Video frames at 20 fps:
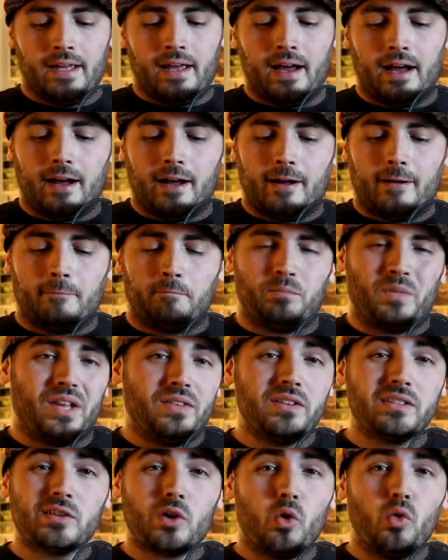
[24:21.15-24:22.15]
And
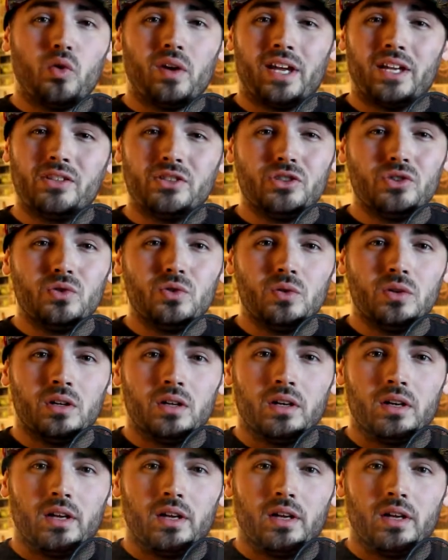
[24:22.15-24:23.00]
this whole issue,